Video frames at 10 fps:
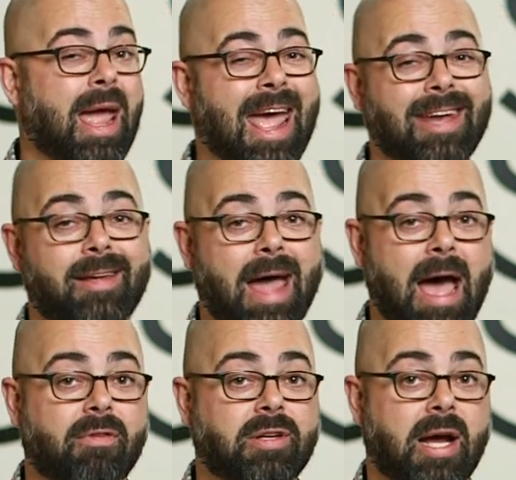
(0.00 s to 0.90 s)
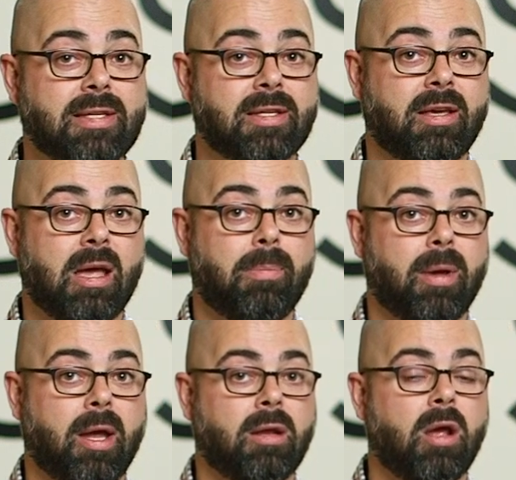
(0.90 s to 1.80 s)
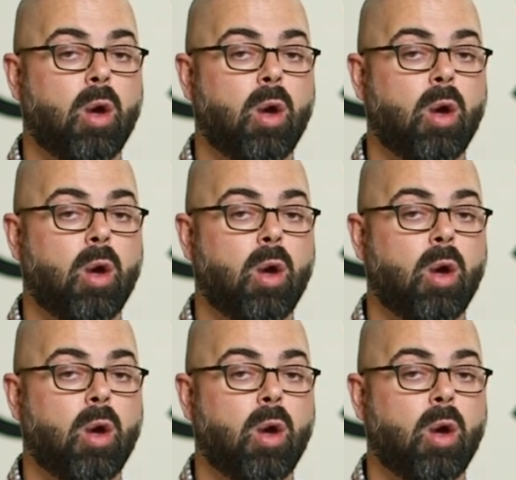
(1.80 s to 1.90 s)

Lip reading: end an advertising campaign,